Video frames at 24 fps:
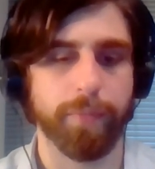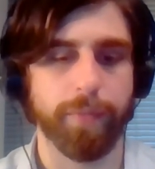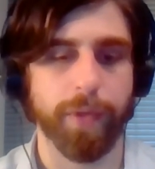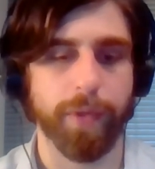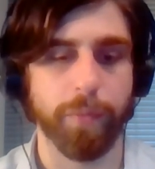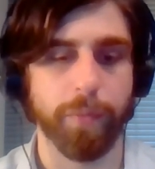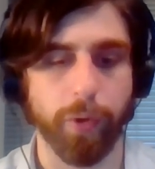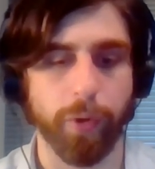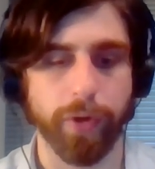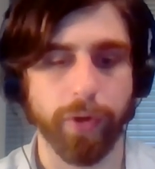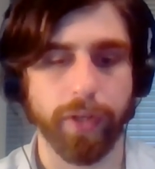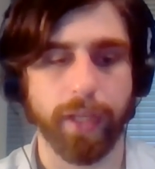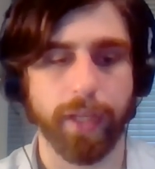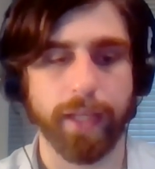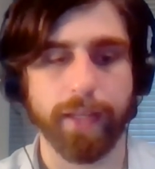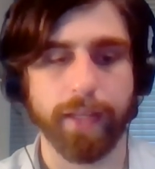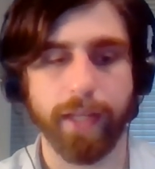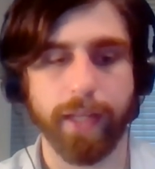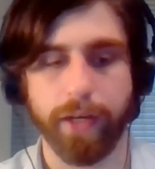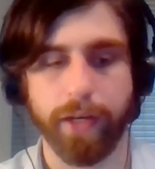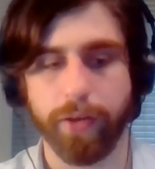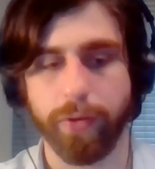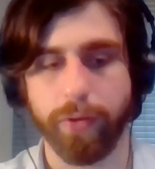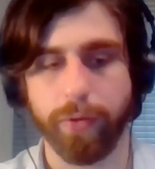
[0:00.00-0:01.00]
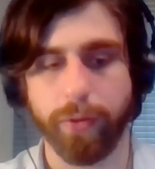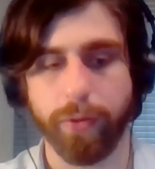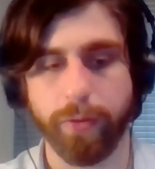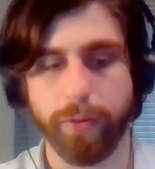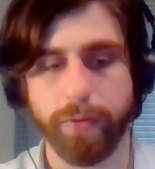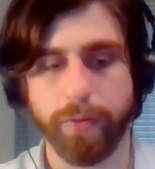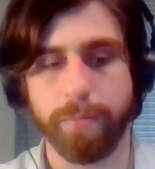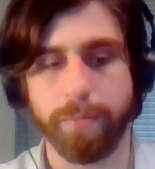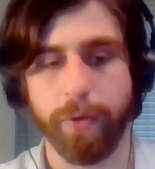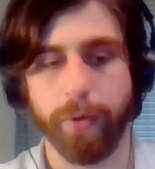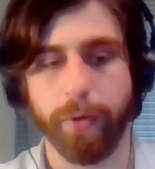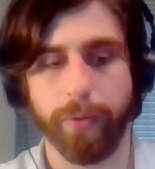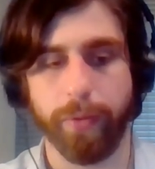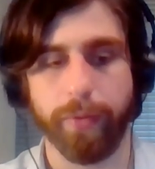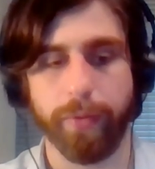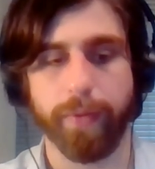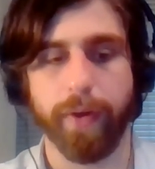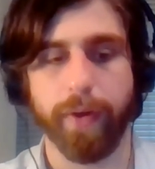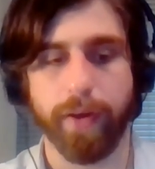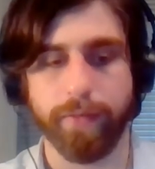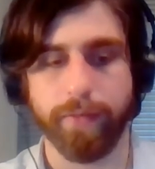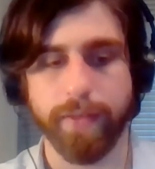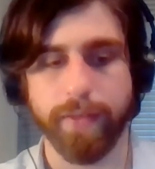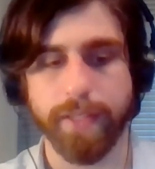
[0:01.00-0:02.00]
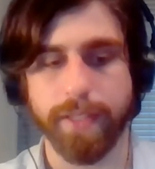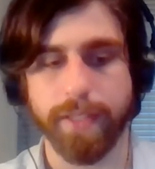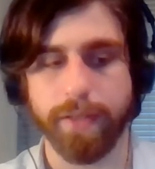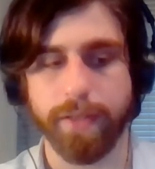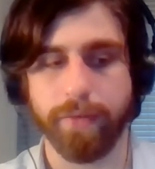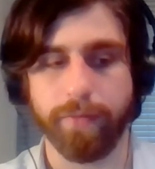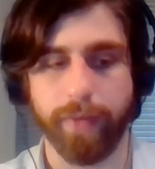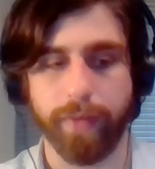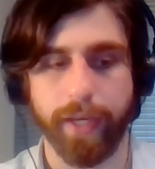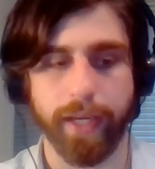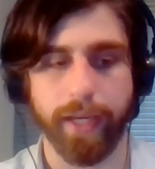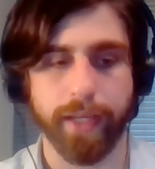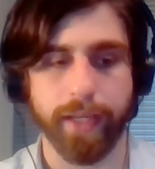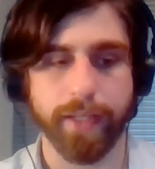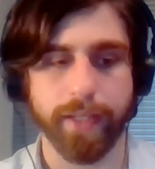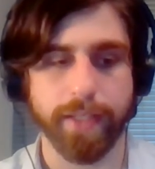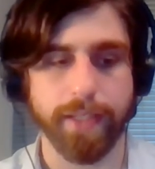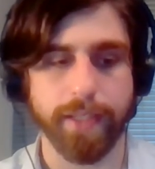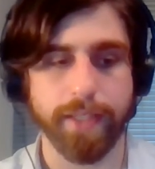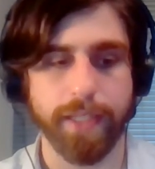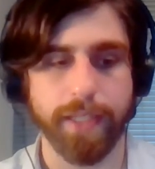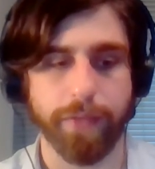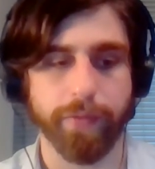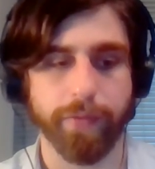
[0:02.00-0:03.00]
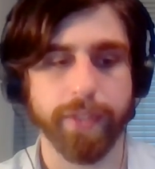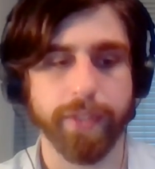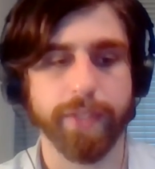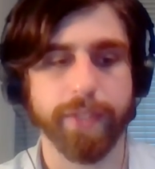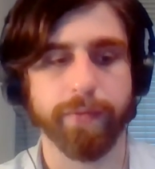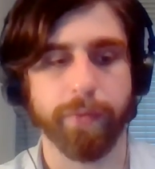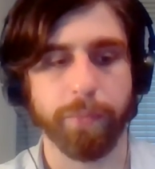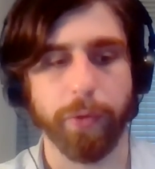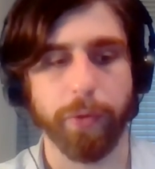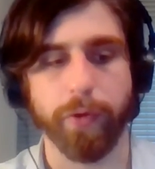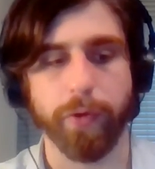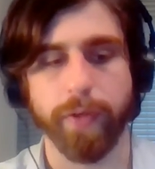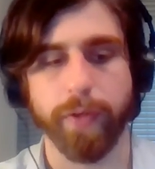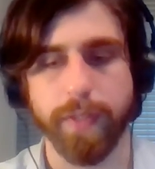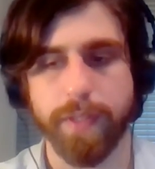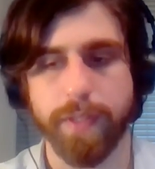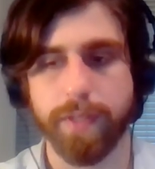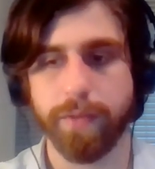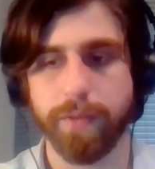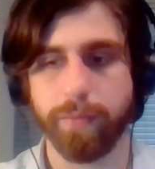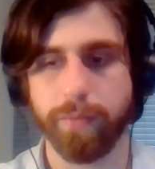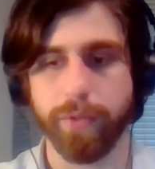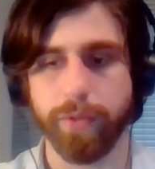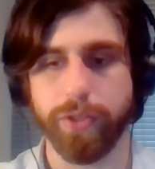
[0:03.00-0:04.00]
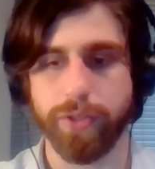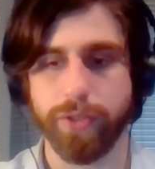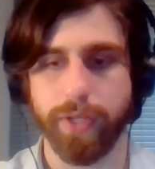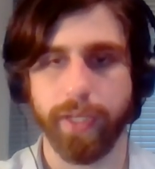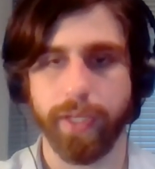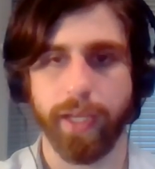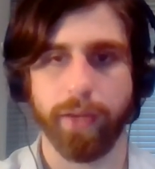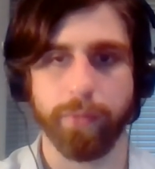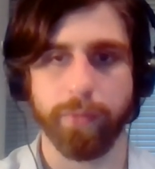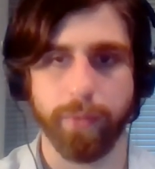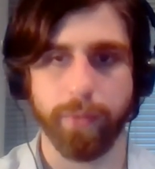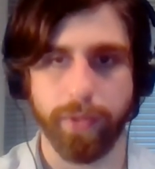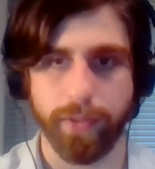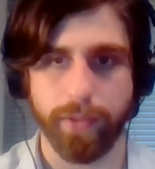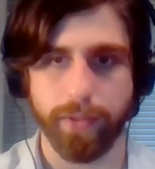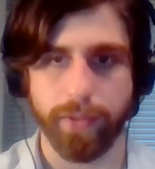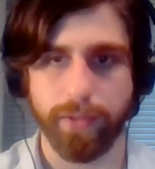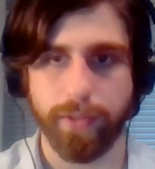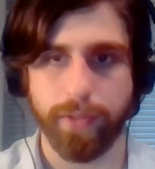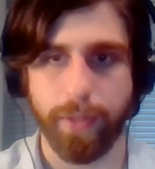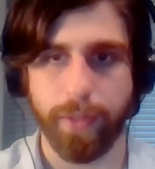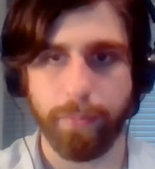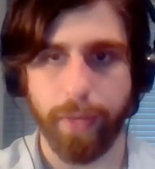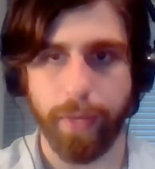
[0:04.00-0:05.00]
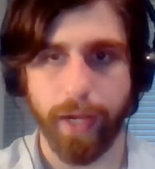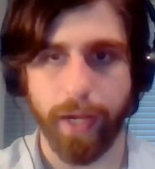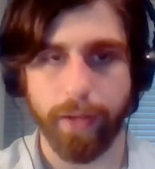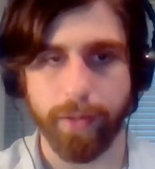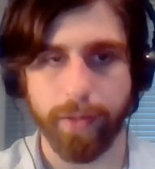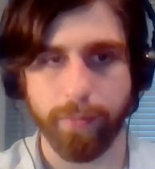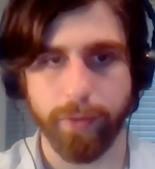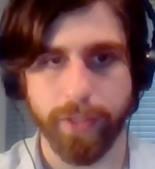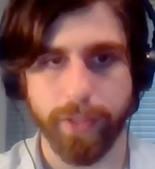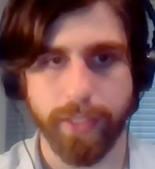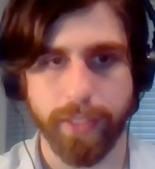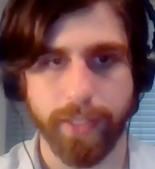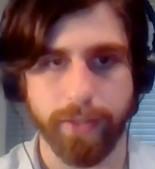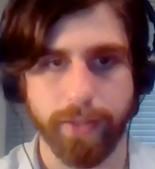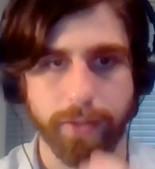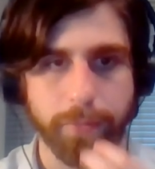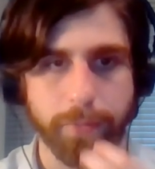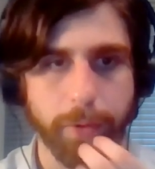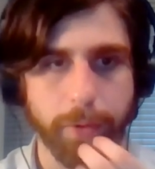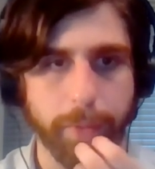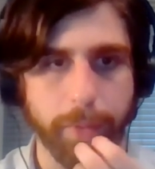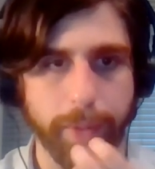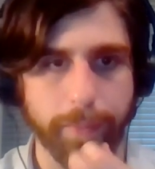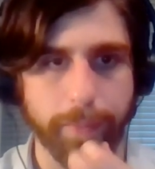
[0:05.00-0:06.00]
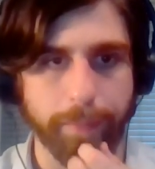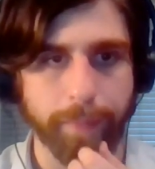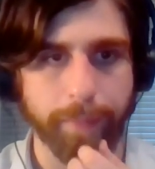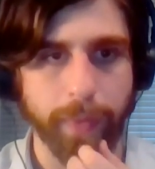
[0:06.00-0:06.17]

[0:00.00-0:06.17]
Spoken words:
Importantly, that includes both offensive and defensive components, which again, we'll unpack in more detail in a moment.